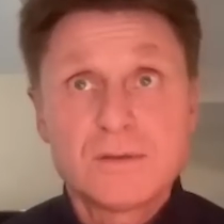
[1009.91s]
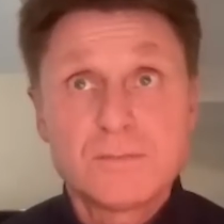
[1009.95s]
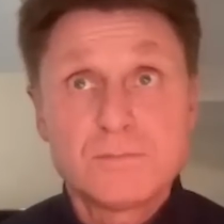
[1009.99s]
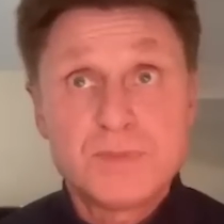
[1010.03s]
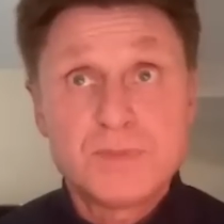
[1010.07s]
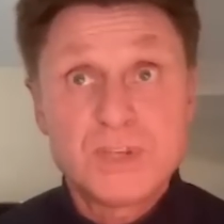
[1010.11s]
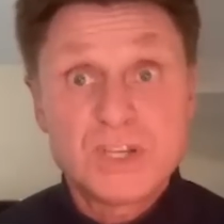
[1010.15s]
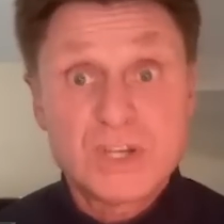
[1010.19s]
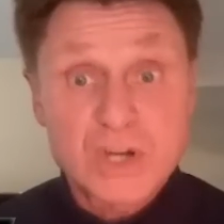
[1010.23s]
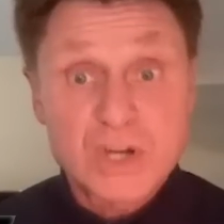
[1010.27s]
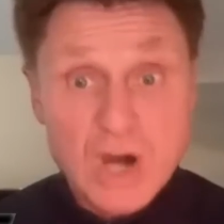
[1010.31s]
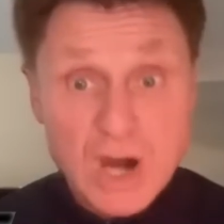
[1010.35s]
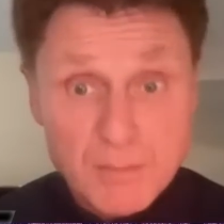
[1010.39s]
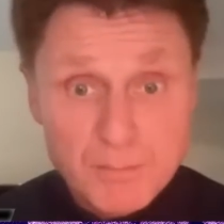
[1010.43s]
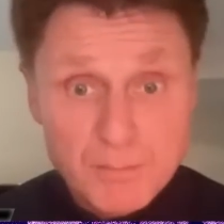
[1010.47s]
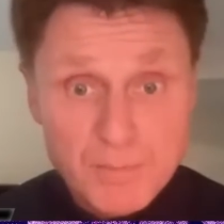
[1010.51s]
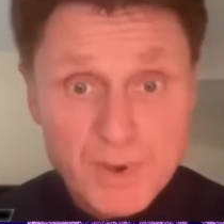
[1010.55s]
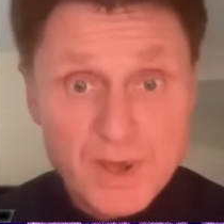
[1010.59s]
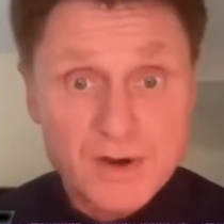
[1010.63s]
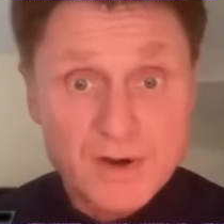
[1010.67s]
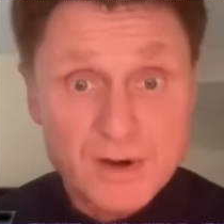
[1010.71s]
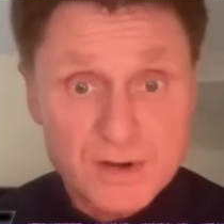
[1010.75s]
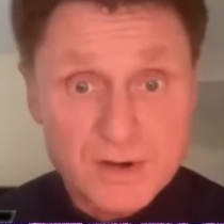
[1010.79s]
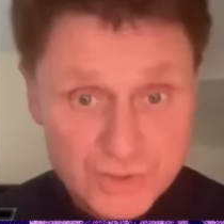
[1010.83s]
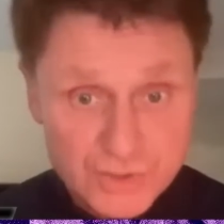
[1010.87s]
become
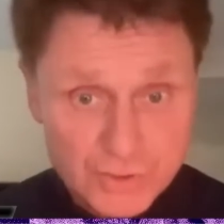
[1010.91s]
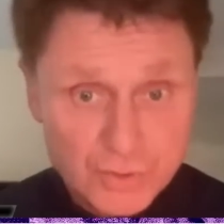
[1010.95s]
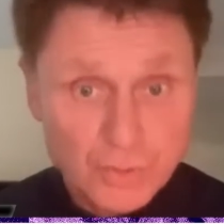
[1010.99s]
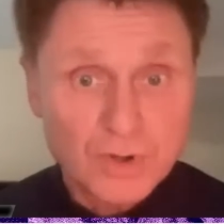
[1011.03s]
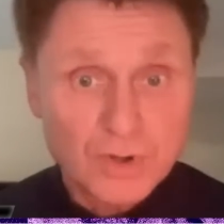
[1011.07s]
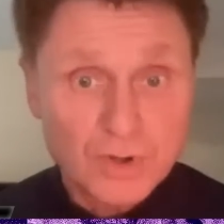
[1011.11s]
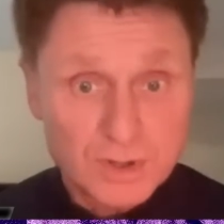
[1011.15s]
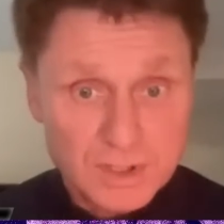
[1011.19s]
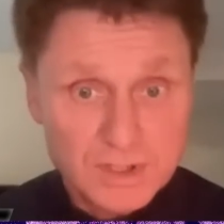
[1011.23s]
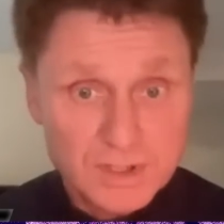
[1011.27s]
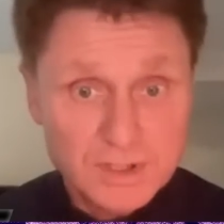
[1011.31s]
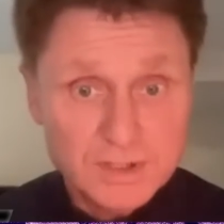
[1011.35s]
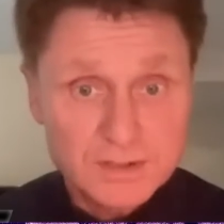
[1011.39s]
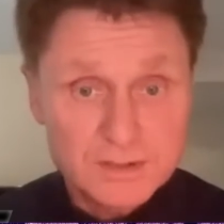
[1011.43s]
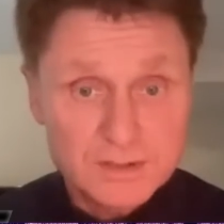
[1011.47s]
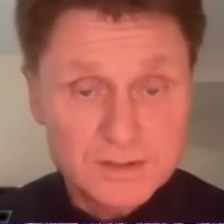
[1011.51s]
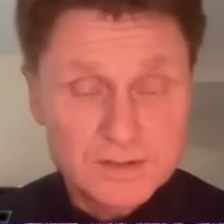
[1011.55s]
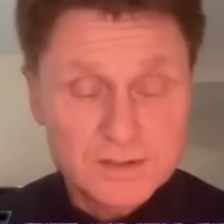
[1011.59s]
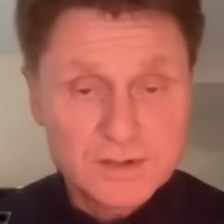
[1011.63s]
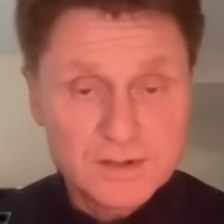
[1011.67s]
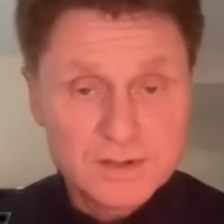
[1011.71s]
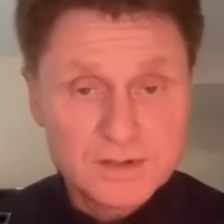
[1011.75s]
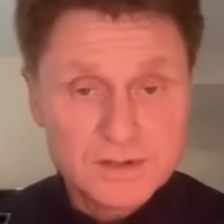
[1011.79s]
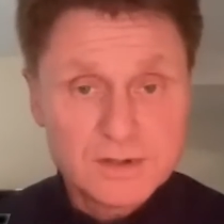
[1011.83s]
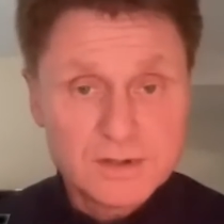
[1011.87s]
better shortly,
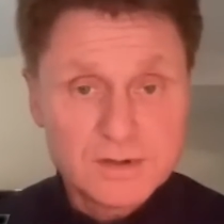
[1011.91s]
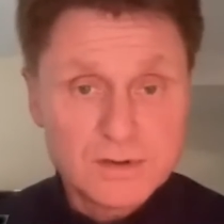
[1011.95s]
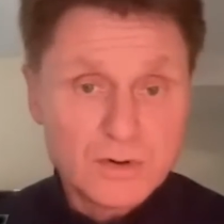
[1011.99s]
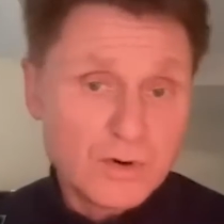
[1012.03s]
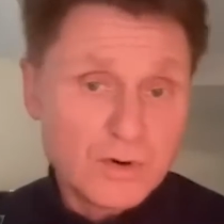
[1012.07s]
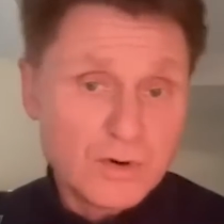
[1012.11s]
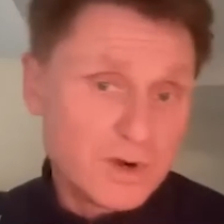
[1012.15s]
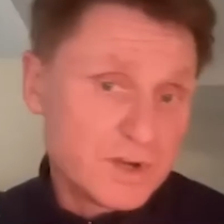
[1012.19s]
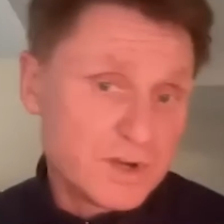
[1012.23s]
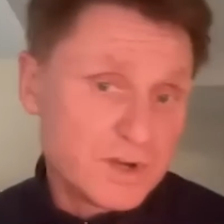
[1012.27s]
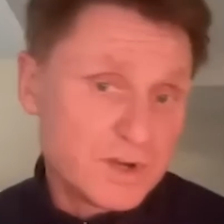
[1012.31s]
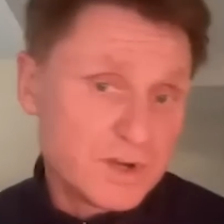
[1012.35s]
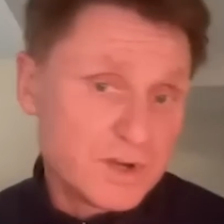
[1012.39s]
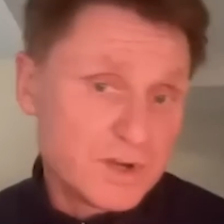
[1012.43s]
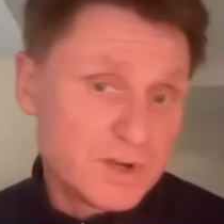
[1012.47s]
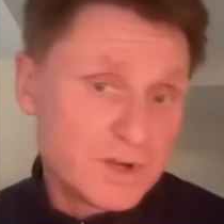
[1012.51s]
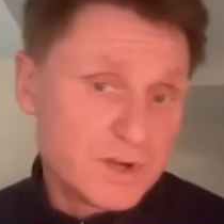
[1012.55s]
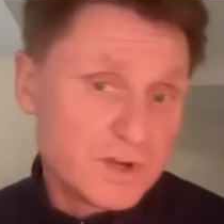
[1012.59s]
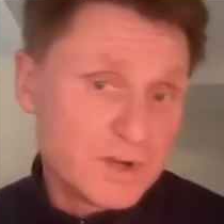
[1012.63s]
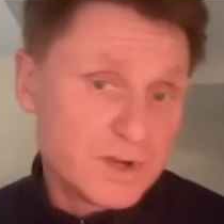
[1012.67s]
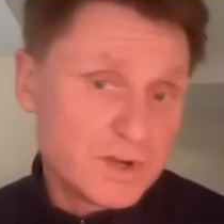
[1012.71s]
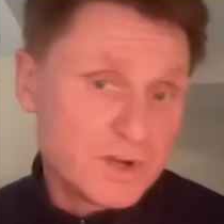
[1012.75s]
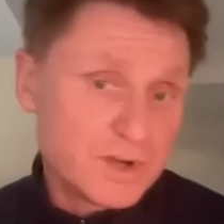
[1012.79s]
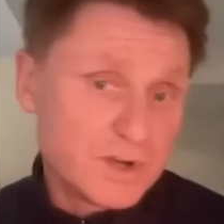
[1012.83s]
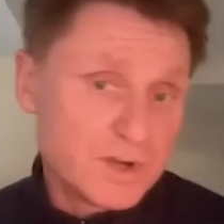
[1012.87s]
or he's going to
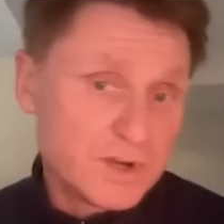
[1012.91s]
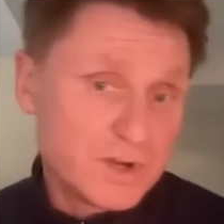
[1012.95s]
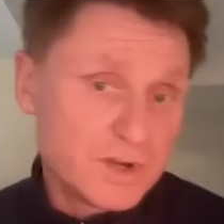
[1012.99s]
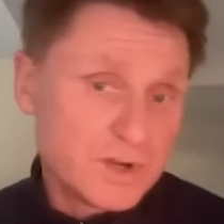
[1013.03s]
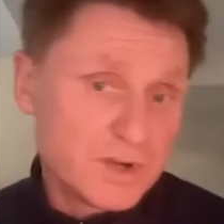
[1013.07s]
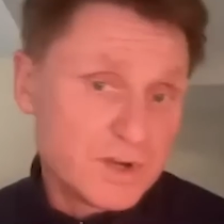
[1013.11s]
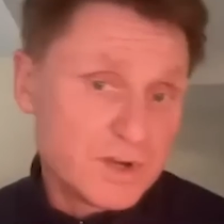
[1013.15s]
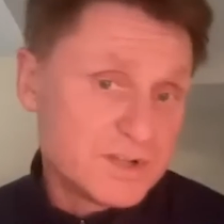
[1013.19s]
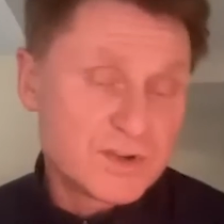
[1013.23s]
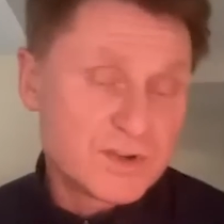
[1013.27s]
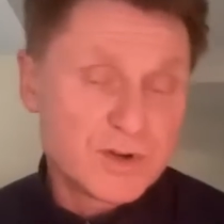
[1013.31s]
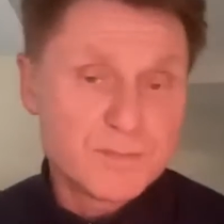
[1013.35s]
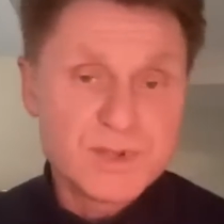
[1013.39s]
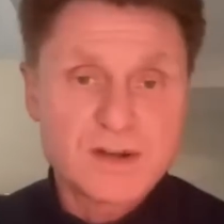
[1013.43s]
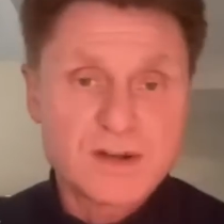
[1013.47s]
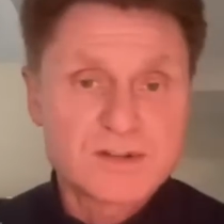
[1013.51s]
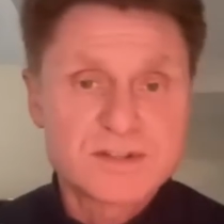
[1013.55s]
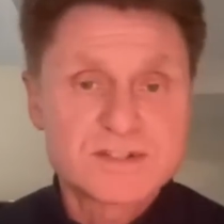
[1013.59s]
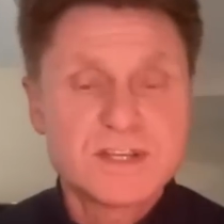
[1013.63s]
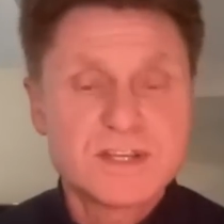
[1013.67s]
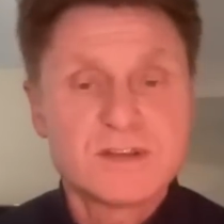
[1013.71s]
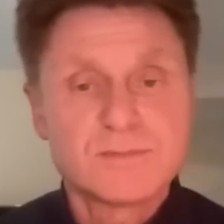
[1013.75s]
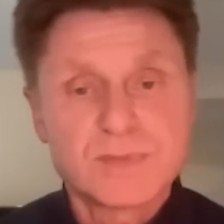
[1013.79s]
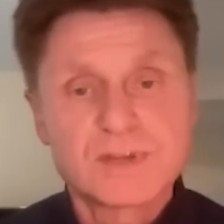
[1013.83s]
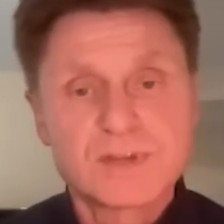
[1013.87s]
be out of the team because
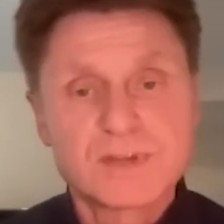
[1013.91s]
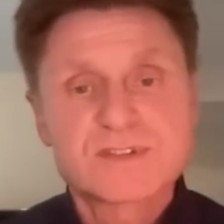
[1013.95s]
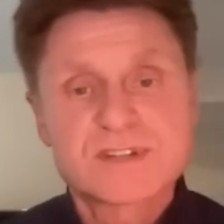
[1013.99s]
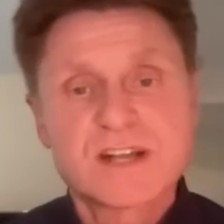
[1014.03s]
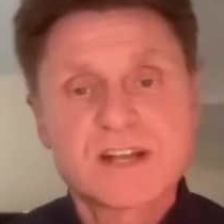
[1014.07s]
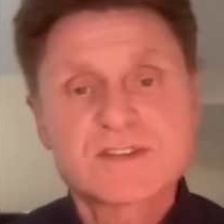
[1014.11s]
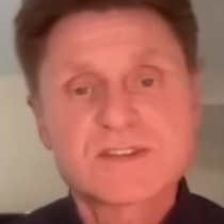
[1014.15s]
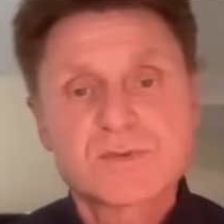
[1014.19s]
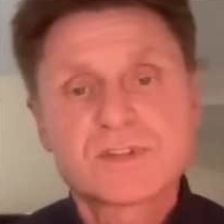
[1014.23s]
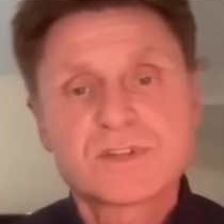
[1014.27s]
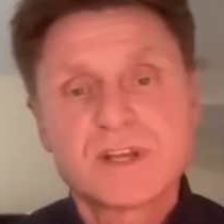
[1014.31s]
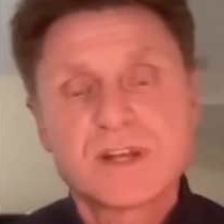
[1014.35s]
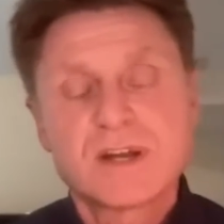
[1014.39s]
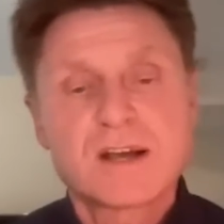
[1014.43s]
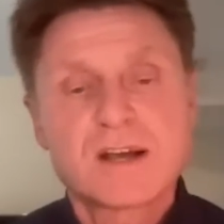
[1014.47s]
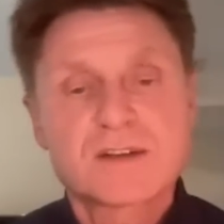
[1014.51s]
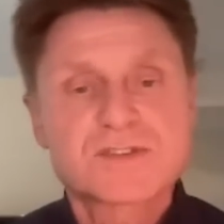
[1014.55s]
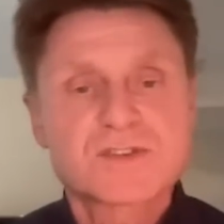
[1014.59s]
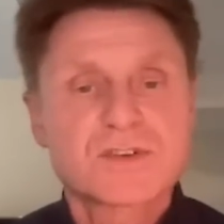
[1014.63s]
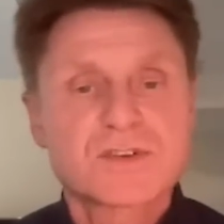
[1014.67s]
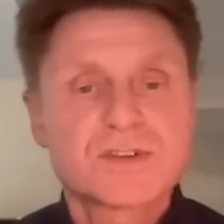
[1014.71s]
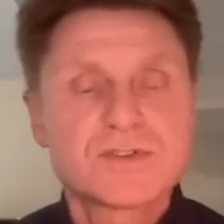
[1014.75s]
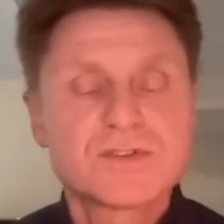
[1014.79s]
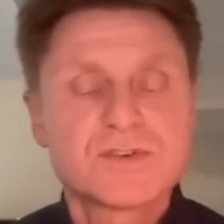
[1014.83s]
that's what Ten is going to do.